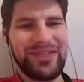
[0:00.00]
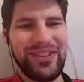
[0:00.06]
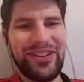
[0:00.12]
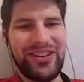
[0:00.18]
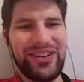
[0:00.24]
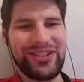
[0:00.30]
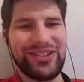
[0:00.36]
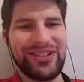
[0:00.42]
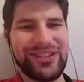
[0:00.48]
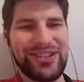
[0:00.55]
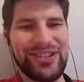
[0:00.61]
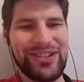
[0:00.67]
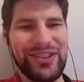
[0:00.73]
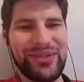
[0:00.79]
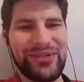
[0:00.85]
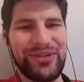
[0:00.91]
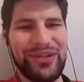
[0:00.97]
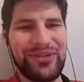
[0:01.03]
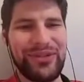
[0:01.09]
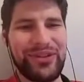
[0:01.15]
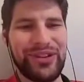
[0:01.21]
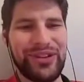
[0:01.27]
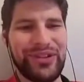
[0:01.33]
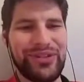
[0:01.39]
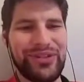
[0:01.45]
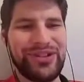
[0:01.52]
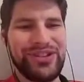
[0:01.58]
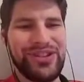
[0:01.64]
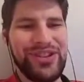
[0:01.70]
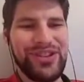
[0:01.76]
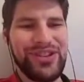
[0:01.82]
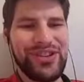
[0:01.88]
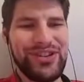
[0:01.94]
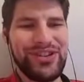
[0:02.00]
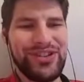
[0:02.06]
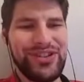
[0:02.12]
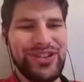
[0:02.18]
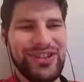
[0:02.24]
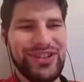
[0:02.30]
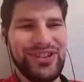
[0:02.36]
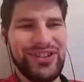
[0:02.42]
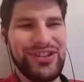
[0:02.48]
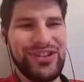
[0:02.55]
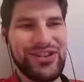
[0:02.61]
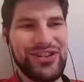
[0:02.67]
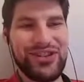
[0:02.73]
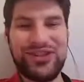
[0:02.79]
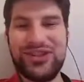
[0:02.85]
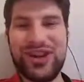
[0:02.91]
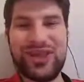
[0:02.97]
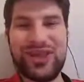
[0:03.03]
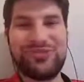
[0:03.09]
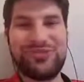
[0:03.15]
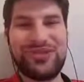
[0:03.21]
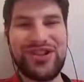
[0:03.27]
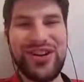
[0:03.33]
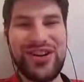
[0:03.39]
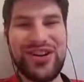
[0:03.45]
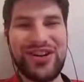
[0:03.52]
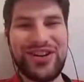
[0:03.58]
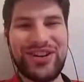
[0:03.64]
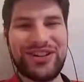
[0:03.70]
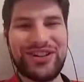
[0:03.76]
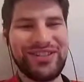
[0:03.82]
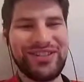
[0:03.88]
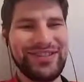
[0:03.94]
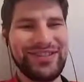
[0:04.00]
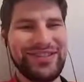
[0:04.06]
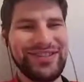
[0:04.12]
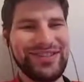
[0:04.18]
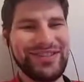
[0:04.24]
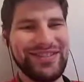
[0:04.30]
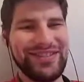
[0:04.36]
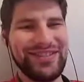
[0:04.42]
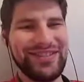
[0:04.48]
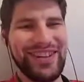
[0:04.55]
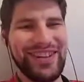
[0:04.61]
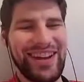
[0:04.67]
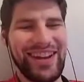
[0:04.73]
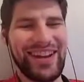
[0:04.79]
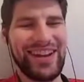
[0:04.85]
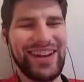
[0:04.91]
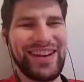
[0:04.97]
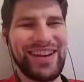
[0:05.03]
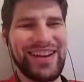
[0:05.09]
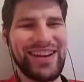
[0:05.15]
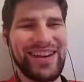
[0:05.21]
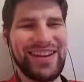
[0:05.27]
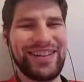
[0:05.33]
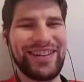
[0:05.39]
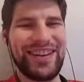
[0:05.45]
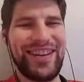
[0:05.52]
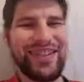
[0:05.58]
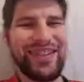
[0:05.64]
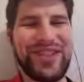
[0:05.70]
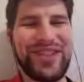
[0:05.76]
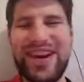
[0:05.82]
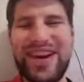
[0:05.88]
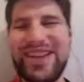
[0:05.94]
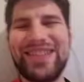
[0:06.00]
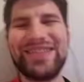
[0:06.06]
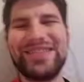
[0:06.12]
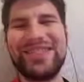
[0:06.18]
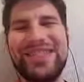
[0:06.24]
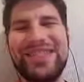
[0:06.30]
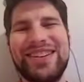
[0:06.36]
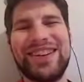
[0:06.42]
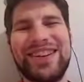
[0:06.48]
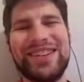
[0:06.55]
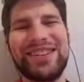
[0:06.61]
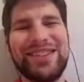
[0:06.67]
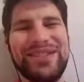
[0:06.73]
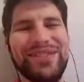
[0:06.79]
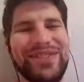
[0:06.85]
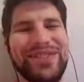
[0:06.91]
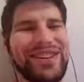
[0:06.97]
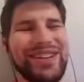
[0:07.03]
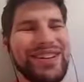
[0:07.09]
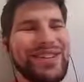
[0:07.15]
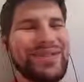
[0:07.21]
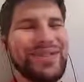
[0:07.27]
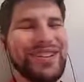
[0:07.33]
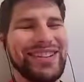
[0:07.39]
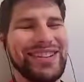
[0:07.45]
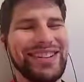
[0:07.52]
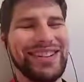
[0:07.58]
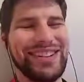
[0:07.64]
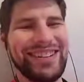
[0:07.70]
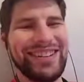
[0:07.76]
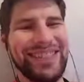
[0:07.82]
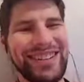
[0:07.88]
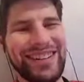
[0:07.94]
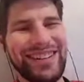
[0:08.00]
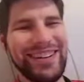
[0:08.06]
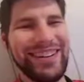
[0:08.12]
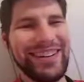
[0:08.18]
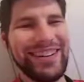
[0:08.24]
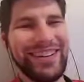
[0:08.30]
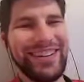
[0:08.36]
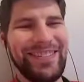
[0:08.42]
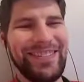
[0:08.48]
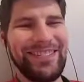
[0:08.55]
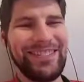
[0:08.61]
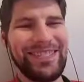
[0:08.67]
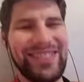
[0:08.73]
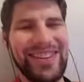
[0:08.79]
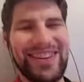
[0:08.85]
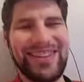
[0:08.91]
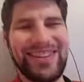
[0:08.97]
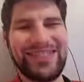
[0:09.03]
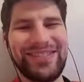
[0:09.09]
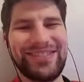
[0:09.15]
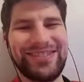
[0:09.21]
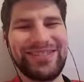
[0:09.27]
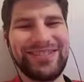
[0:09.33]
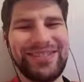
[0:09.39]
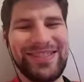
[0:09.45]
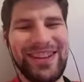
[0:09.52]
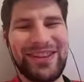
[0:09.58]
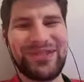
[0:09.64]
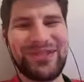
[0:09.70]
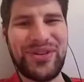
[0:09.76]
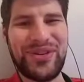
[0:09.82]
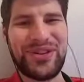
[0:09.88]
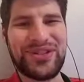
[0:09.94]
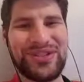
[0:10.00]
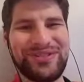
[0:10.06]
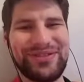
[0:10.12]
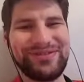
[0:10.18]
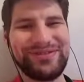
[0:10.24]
Alright, so that's another one of our 3-stars. Good job, JR. And yeah, I'm going to add this at the end of the video, but yeah, thanks for watching.